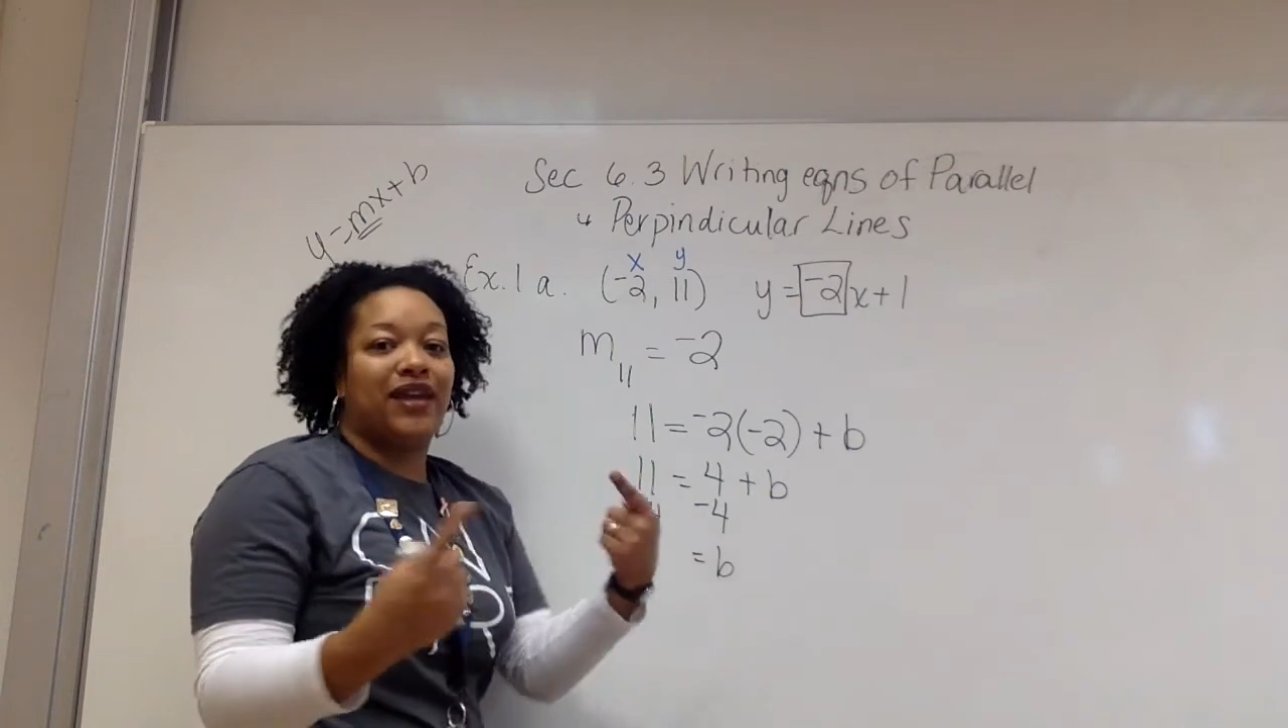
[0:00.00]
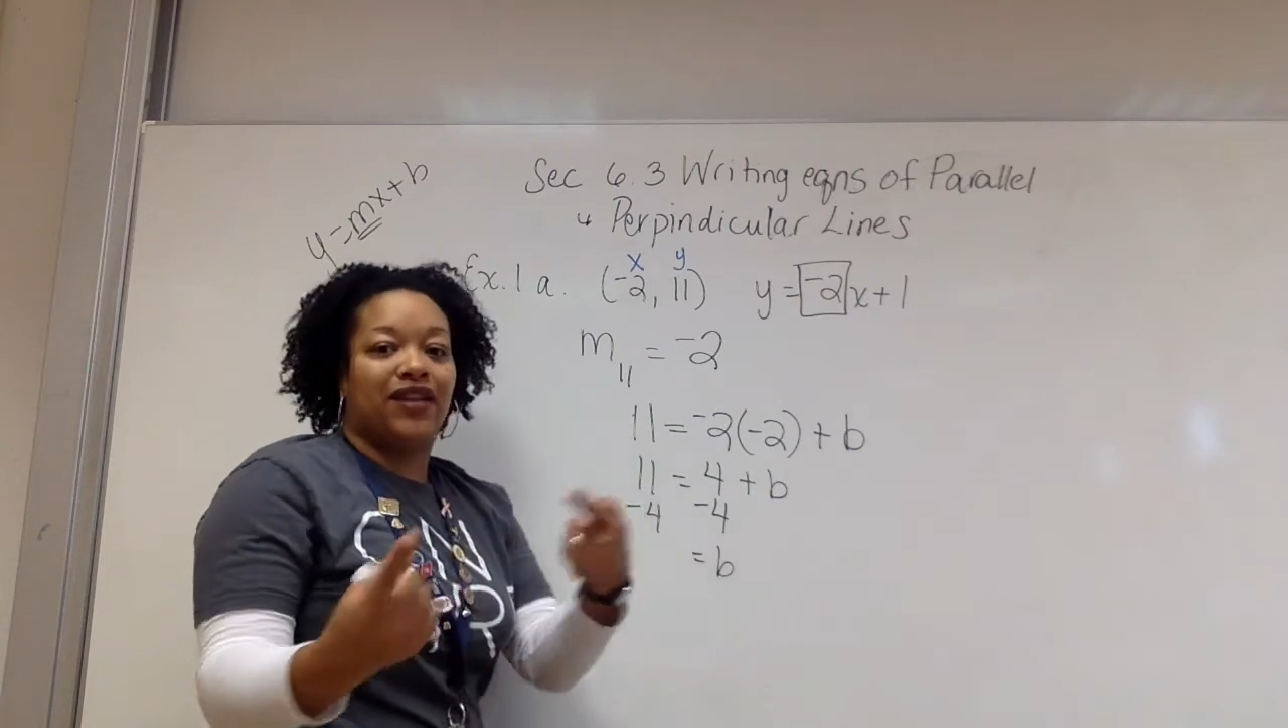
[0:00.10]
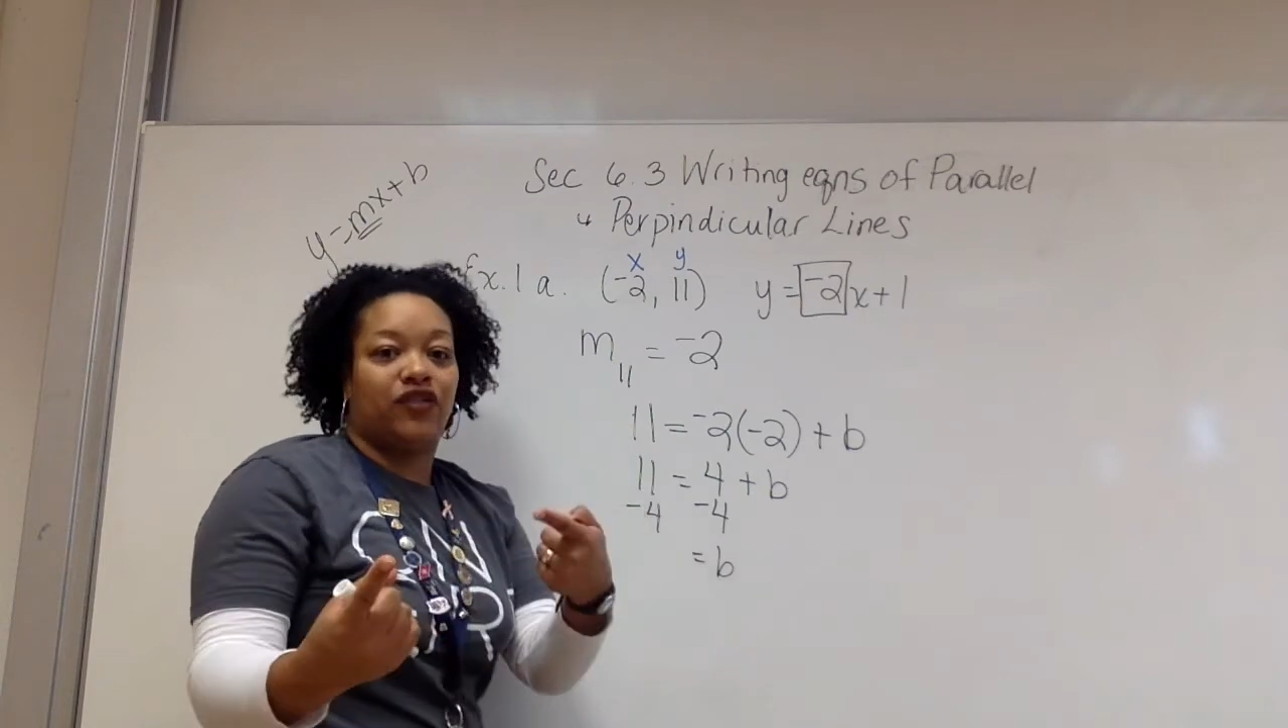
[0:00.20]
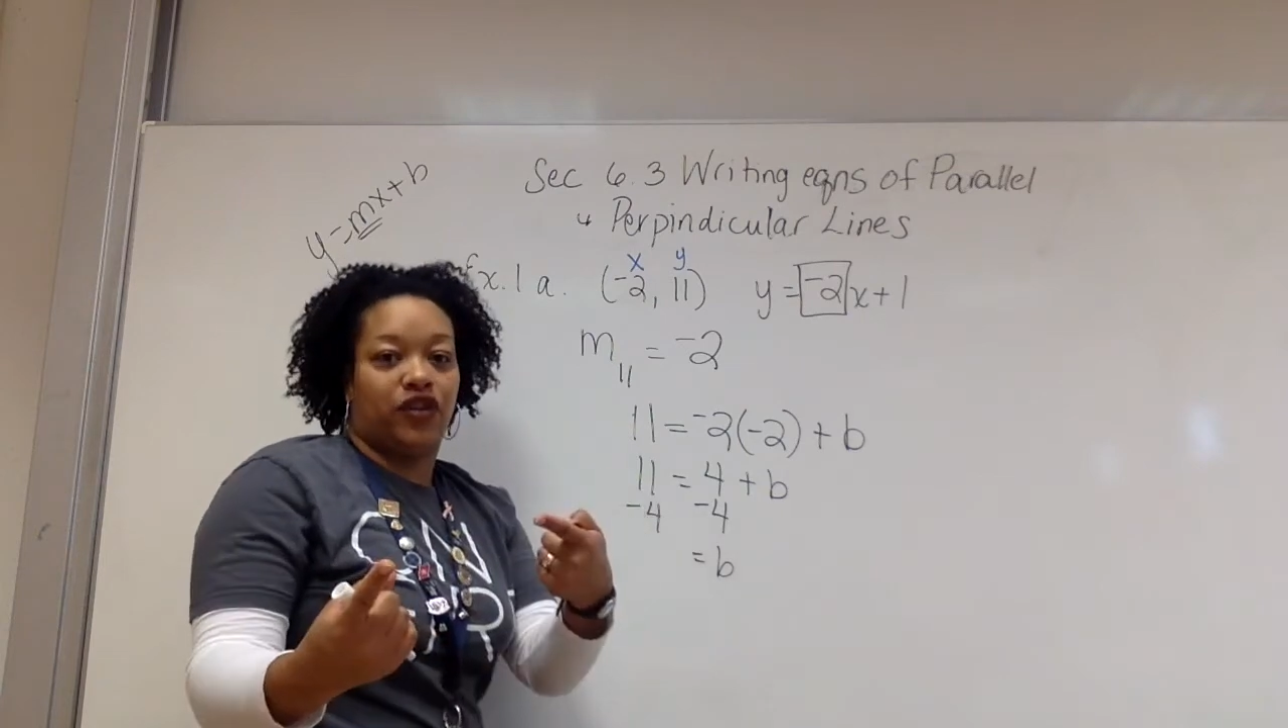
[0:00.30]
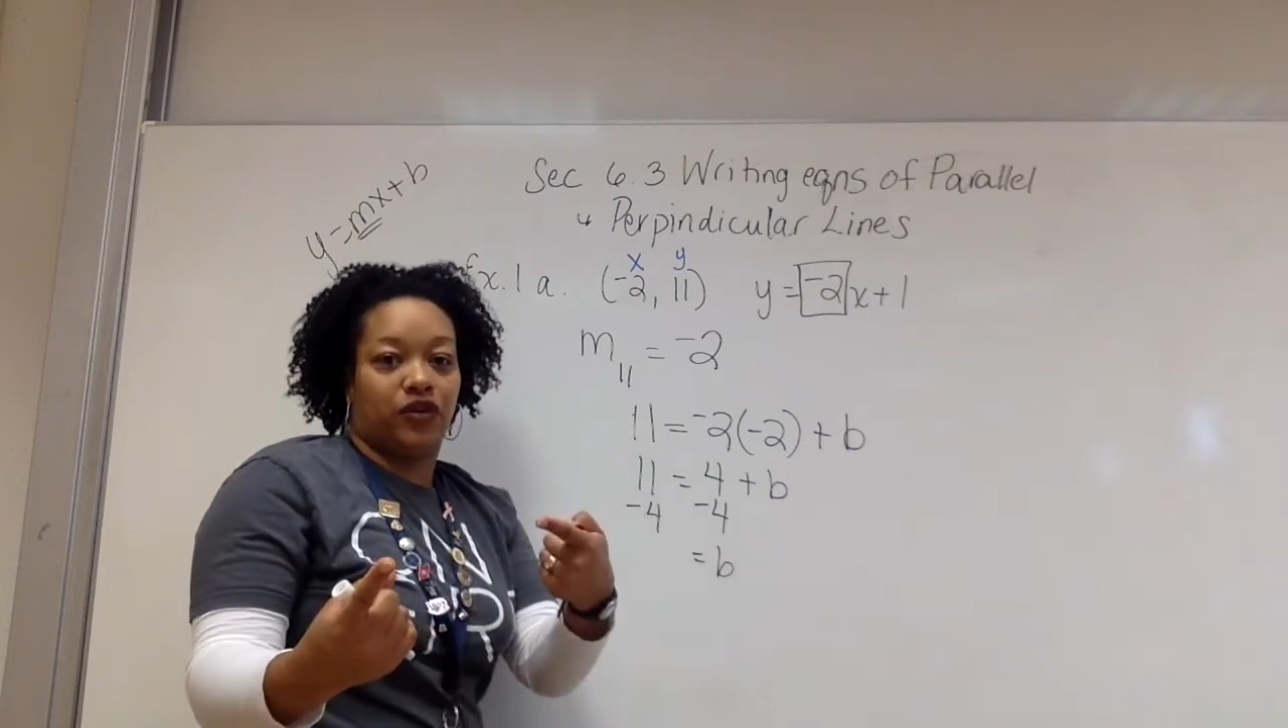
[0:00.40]

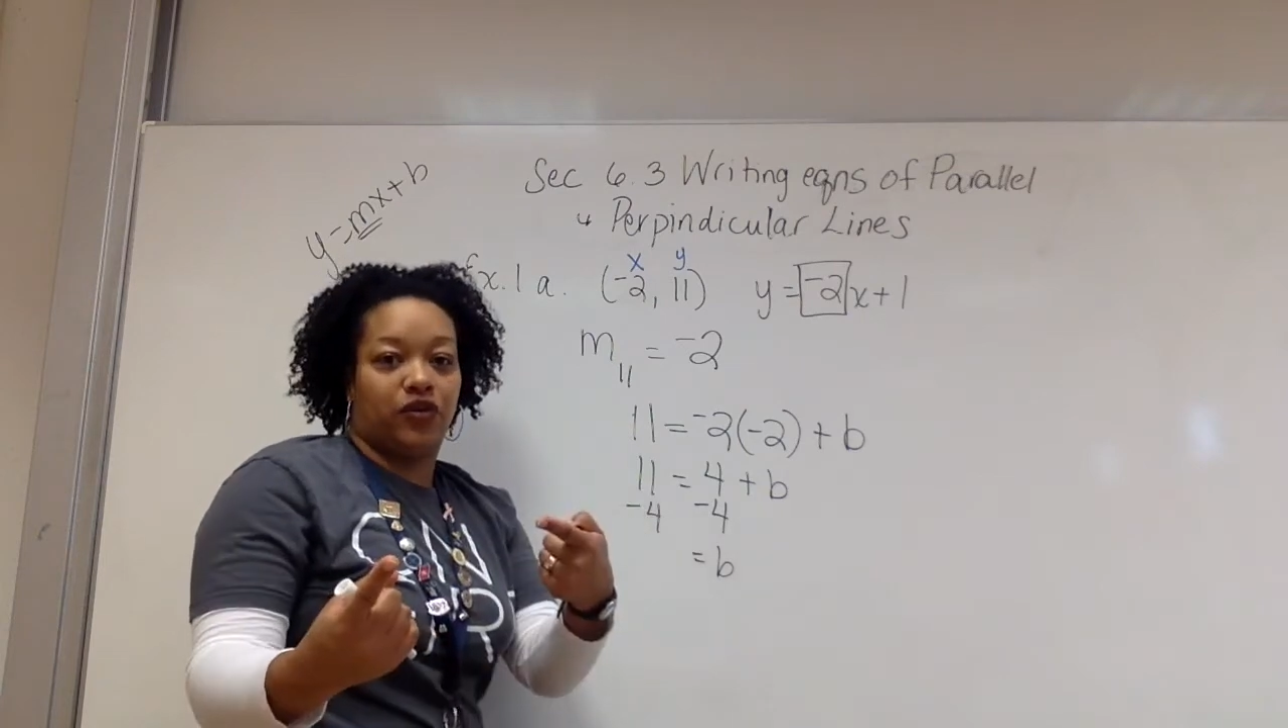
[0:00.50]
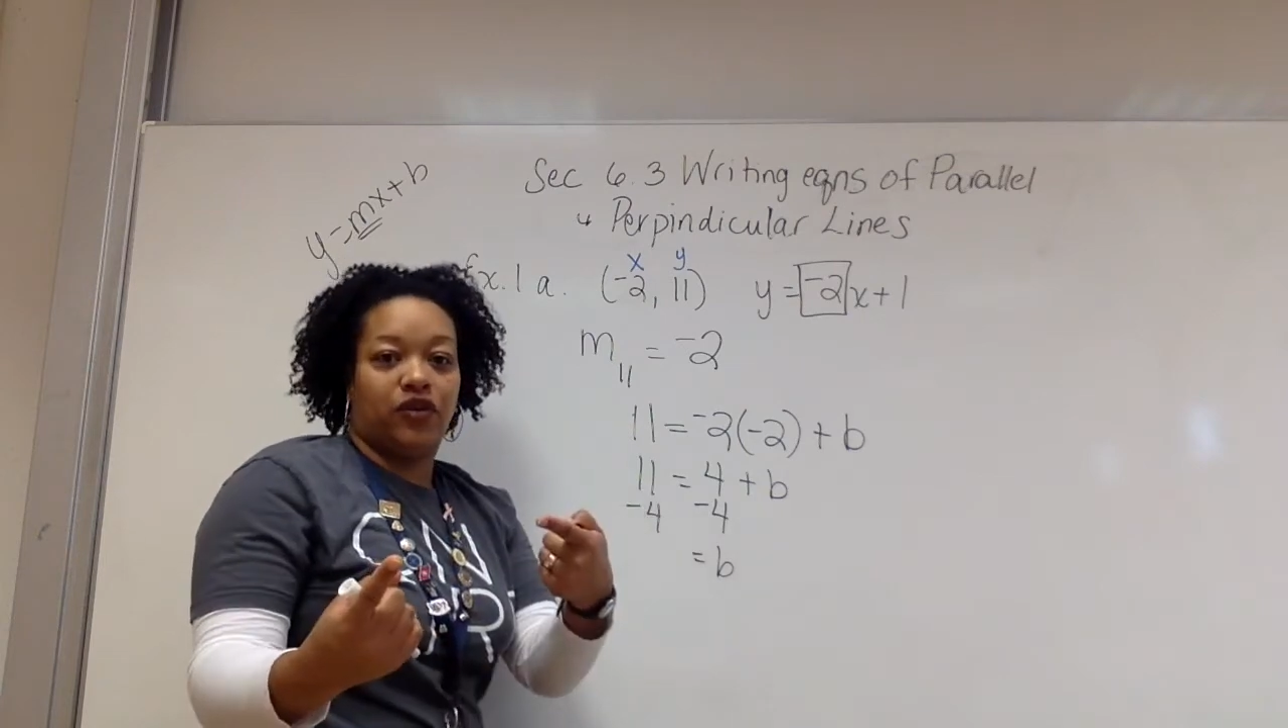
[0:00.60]
it's you.